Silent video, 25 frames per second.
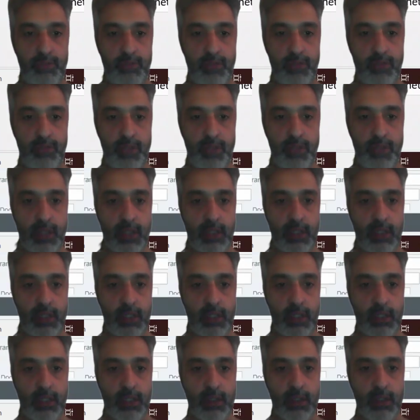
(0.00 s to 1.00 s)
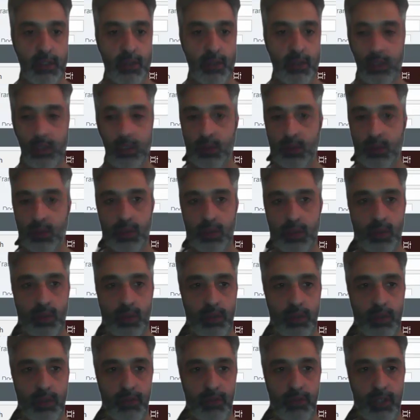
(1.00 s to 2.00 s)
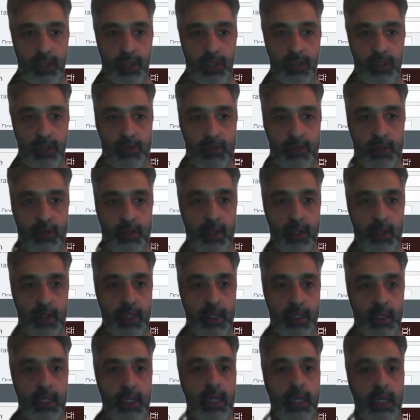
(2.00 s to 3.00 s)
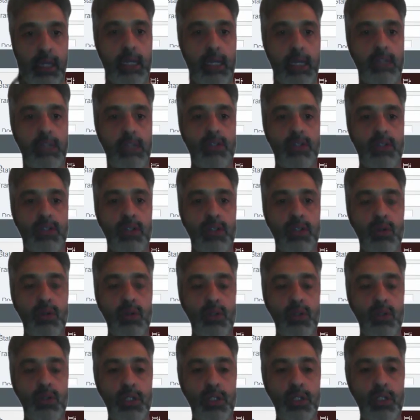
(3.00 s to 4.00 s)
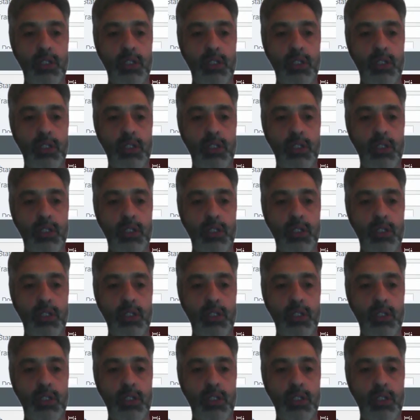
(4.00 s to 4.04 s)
Fiscal year is 2025. Execute.